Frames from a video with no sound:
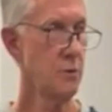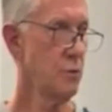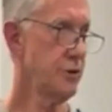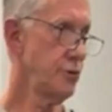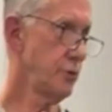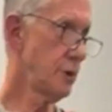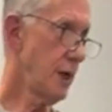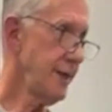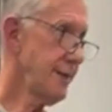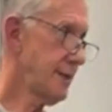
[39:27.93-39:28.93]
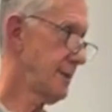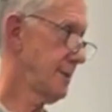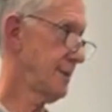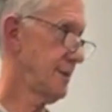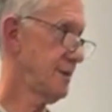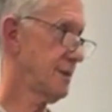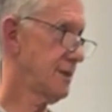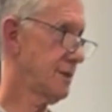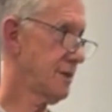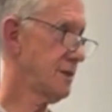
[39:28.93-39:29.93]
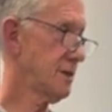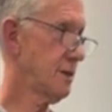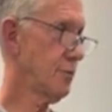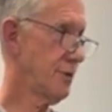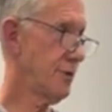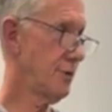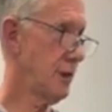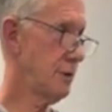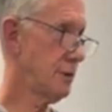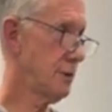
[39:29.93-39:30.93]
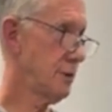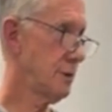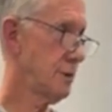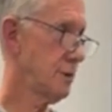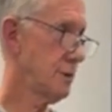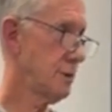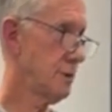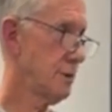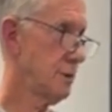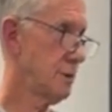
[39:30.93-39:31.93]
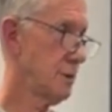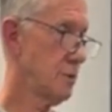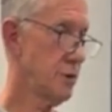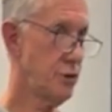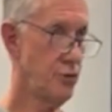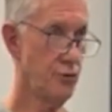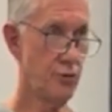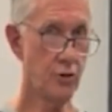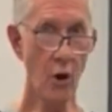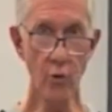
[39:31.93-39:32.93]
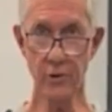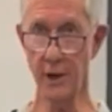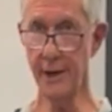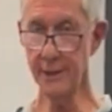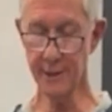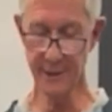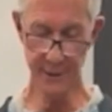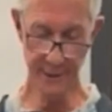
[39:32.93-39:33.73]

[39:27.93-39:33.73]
What you like is consistent with your nature. What you don't like